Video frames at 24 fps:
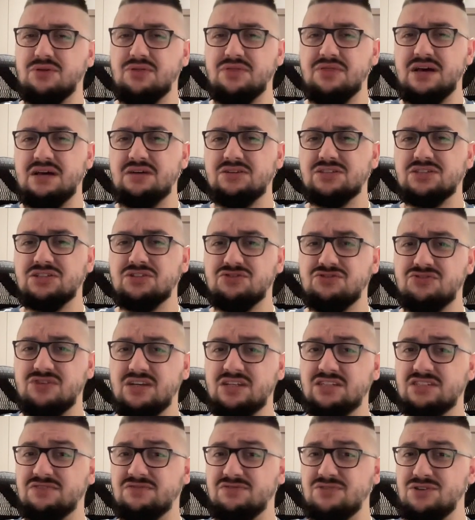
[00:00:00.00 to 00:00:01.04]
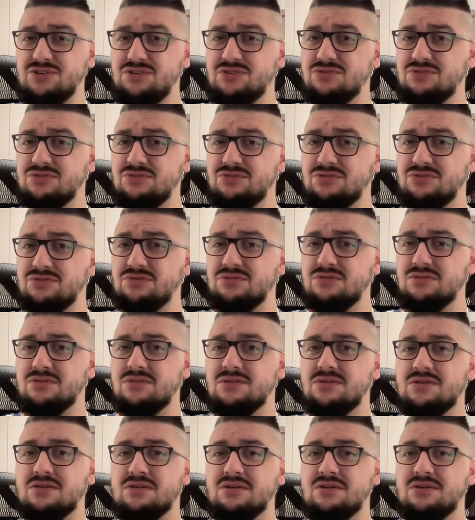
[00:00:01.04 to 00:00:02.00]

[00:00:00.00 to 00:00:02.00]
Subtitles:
1,000 trades for you to